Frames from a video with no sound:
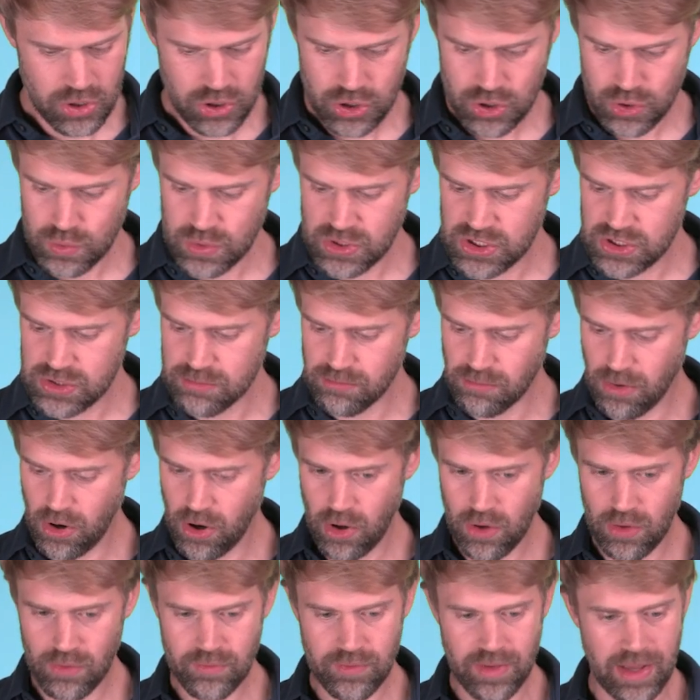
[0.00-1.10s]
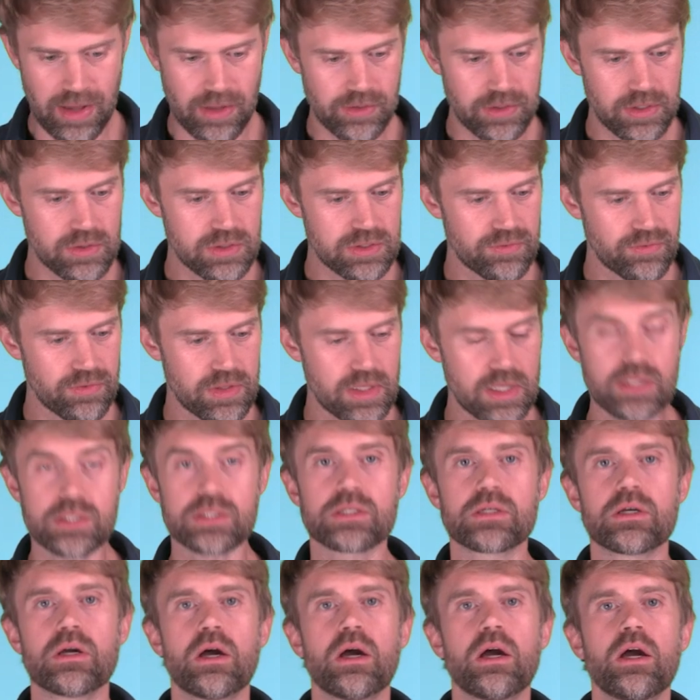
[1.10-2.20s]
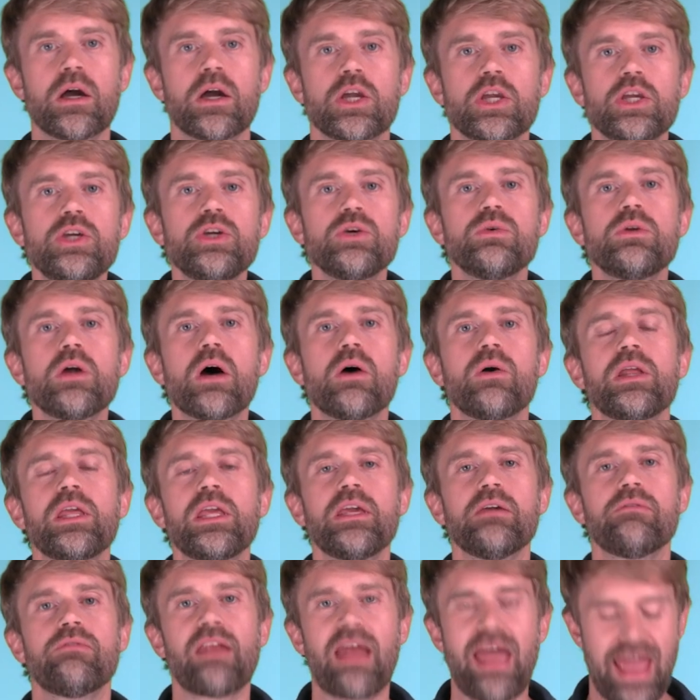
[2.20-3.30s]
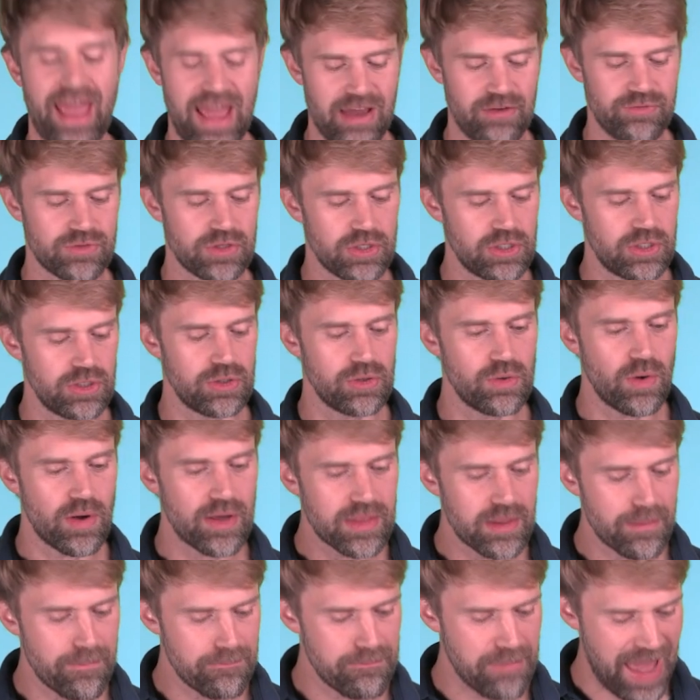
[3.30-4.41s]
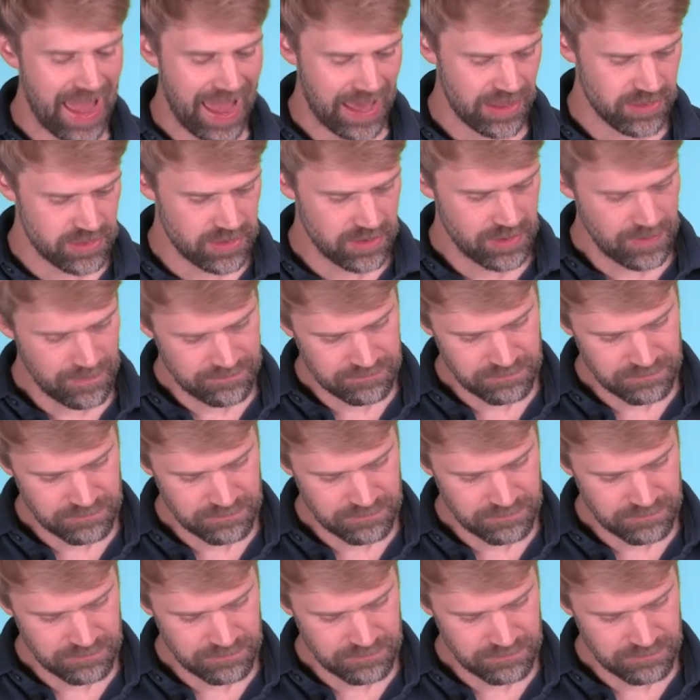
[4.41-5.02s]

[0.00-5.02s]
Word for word: two small values for this. You don't even have to do the math.